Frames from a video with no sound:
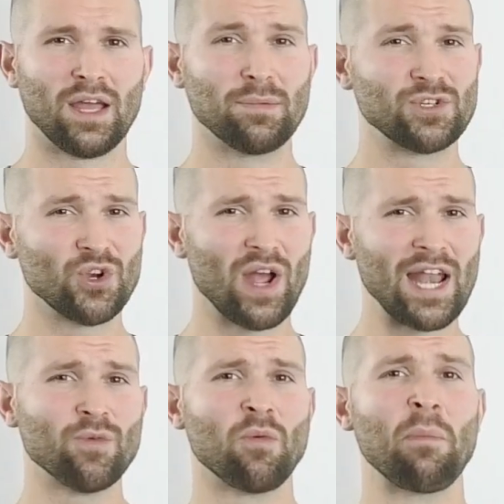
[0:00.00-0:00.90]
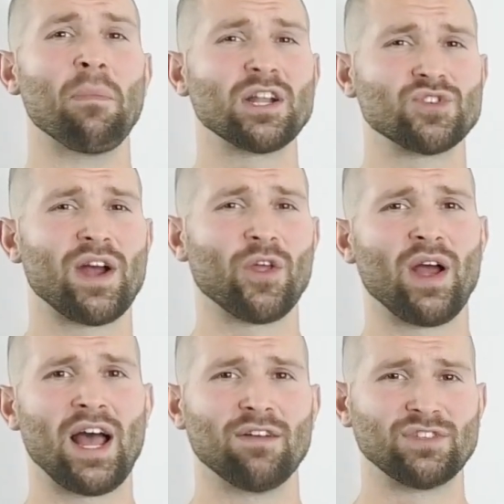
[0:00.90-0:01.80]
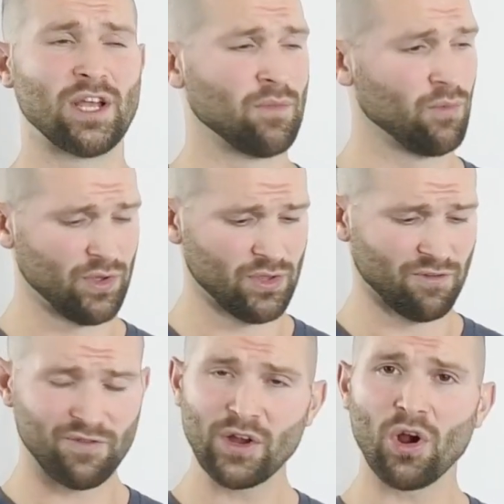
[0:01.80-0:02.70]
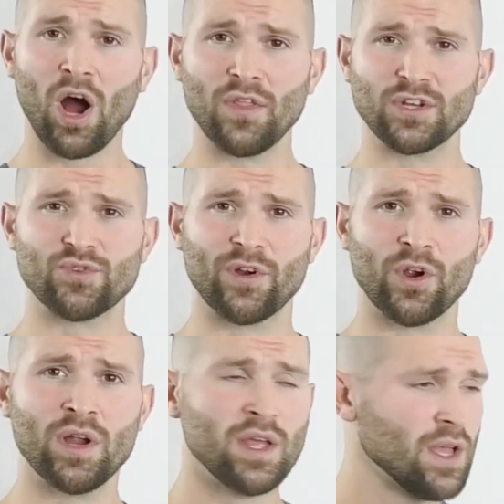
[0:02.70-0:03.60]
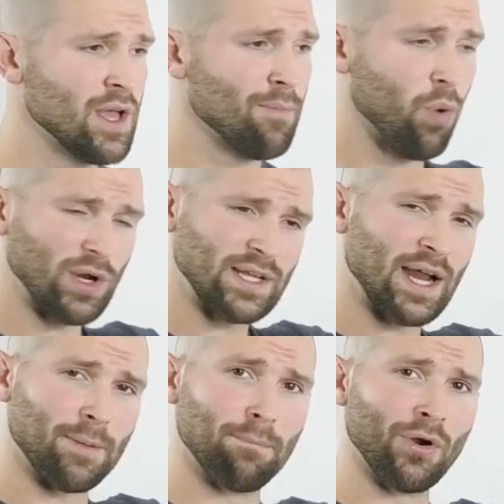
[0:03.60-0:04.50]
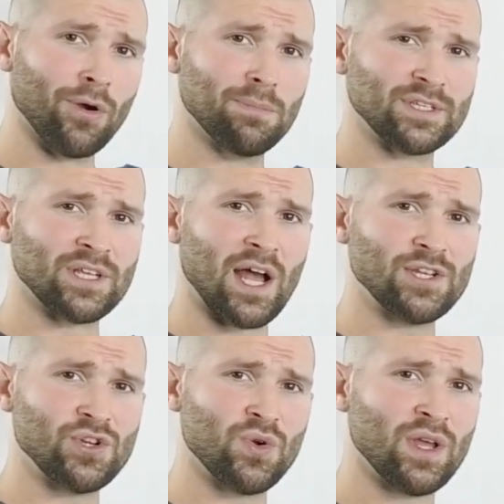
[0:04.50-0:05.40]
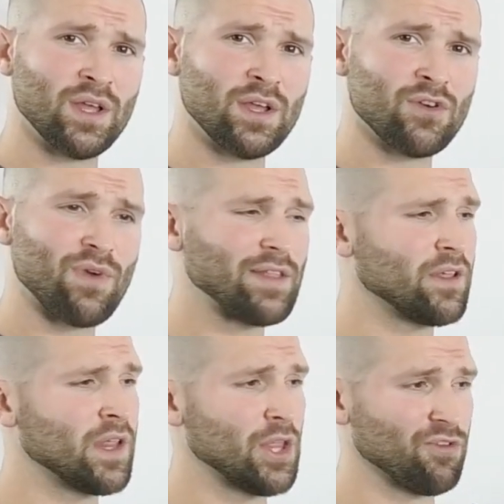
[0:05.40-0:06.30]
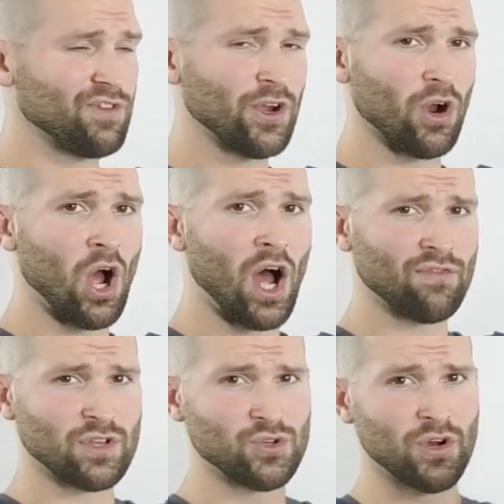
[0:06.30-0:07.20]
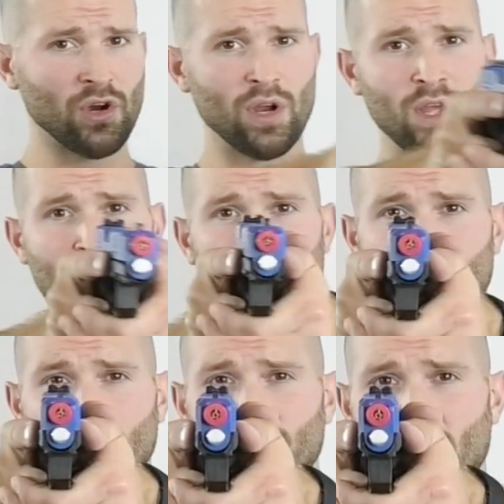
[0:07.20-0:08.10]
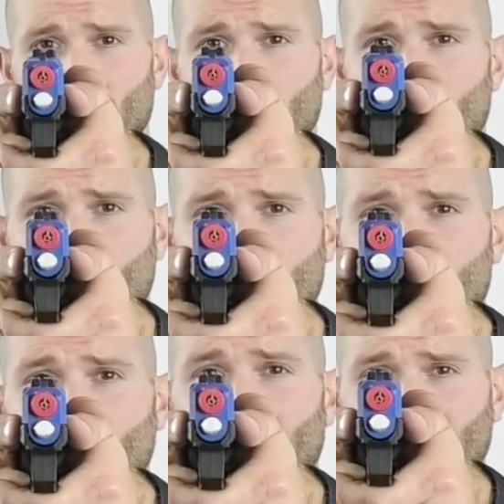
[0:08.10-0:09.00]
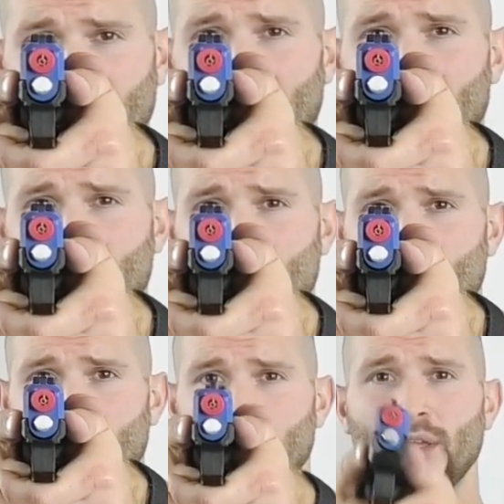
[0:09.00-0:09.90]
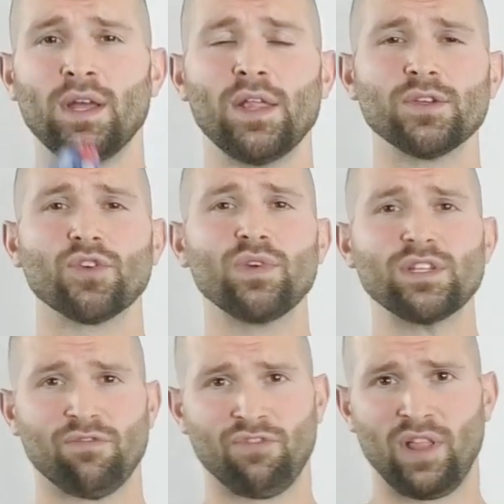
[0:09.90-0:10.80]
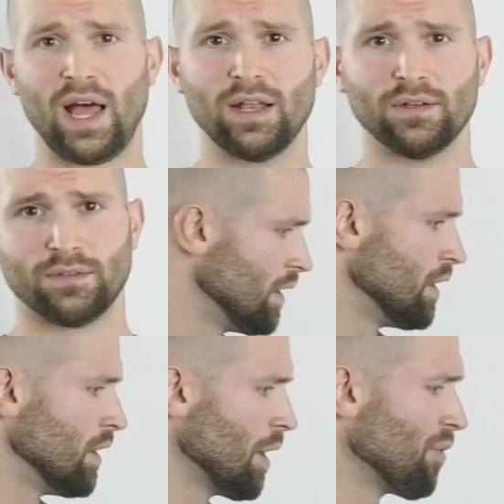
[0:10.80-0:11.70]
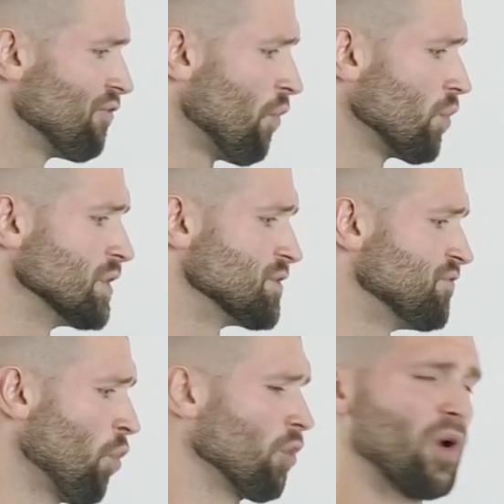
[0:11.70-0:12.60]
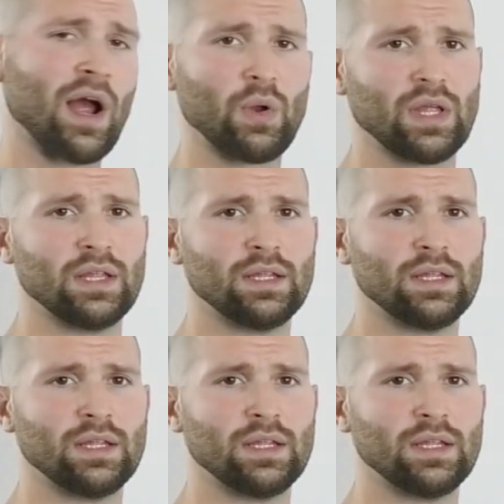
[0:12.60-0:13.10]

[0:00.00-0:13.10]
I'm sure anyone would much rather have someone with their finger on the trigger pointed at a berm beside you rather than their finger off the trigger with a firearm pointed directly at you. And there's a reason for that. Number 4 is foreground.